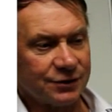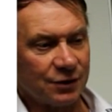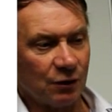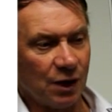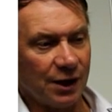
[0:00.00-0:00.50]

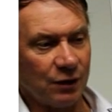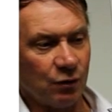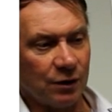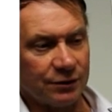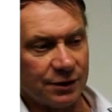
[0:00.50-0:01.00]
So
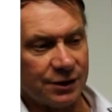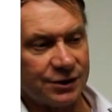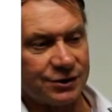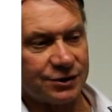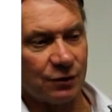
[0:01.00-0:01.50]
I1
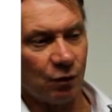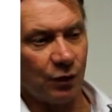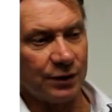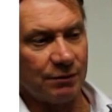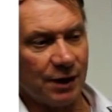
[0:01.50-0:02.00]
is
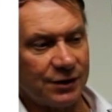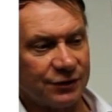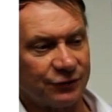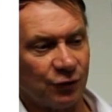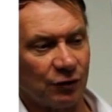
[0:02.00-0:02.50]
1
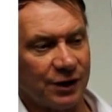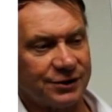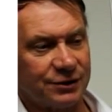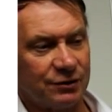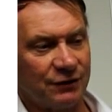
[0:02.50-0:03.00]
minus
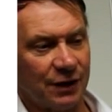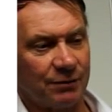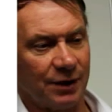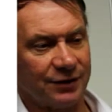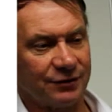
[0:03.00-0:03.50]
4I2
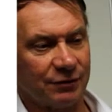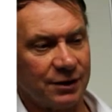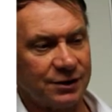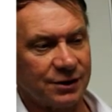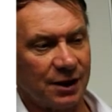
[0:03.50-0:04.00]
divided by
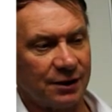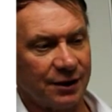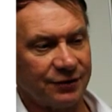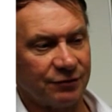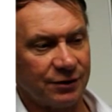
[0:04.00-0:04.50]
3, and
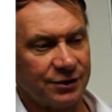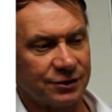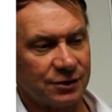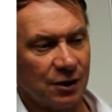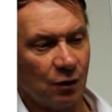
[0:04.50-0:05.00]
I3
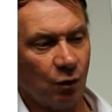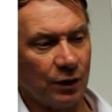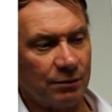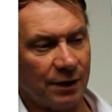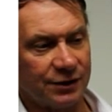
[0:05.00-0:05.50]
is
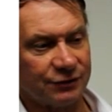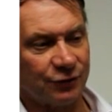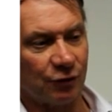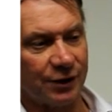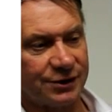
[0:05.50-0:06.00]
1 minus
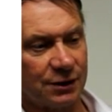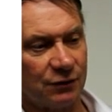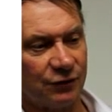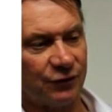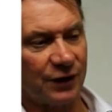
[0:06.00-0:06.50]
4I2
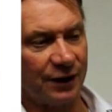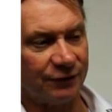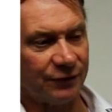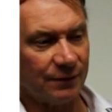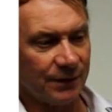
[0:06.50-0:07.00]
over
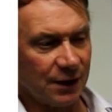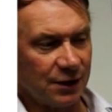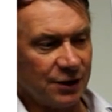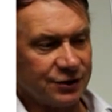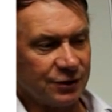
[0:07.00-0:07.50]
5.
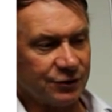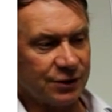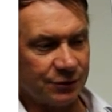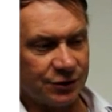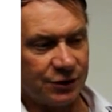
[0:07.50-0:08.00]
So
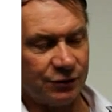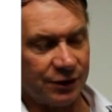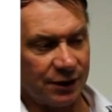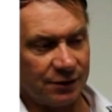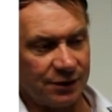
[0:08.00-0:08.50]

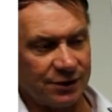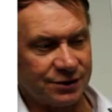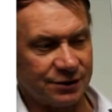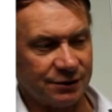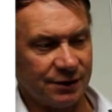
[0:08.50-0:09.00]
substituting in
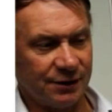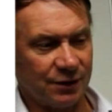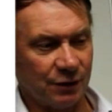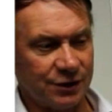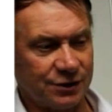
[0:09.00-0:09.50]
these
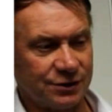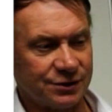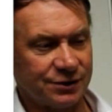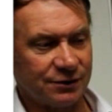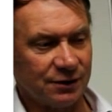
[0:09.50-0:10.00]

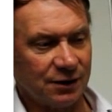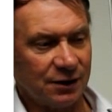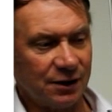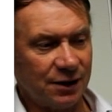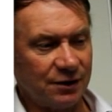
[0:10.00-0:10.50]
equations
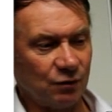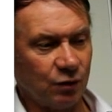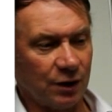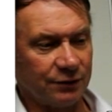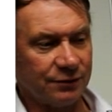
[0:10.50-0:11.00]
in
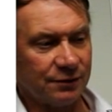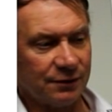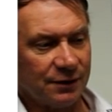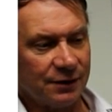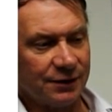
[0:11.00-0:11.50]
1
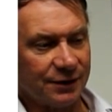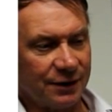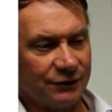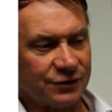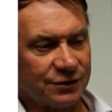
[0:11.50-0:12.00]

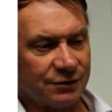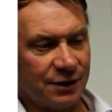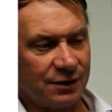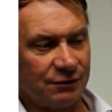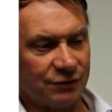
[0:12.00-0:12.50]
gives
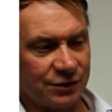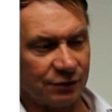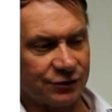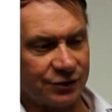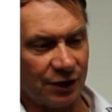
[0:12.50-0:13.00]
the
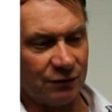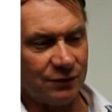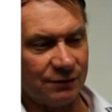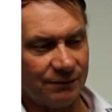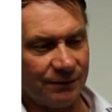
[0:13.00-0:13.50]
result
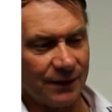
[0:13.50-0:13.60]
shown,